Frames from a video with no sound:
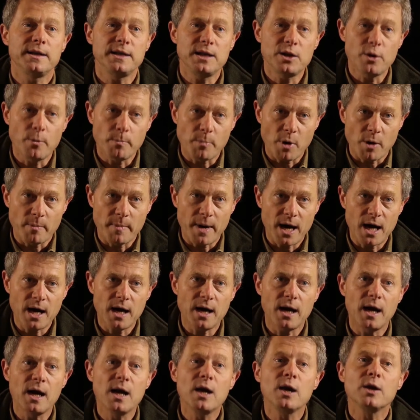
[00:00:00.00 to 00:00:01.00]
And in a
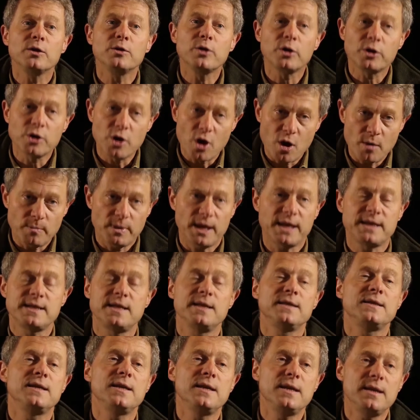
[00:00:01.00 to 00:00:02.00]
Pommard, the
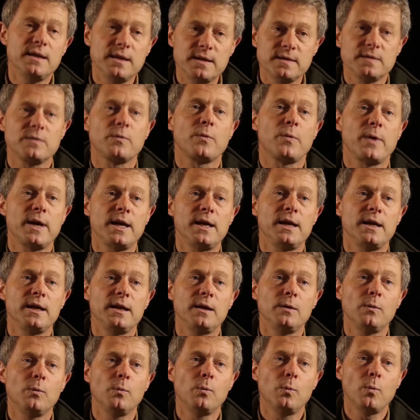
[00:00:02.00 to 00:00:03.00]
complexity is
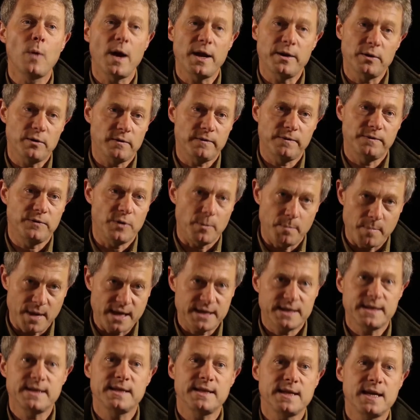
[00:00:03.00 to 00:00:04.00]
really one of the
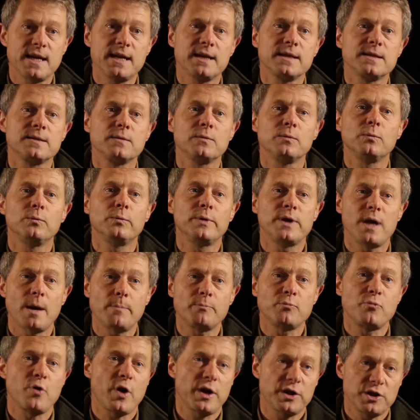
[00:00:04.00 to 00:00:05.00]
best things
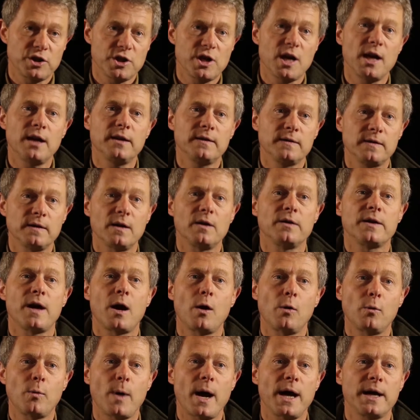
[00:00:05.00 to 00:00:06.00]
we appreciate
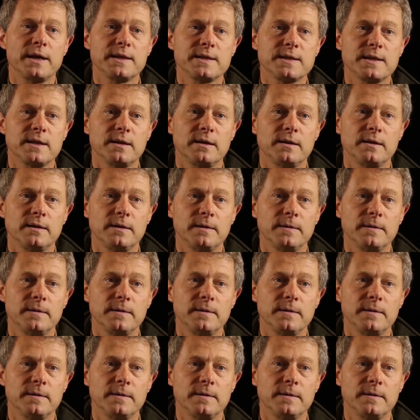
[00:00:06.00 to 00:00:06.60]
on our wines.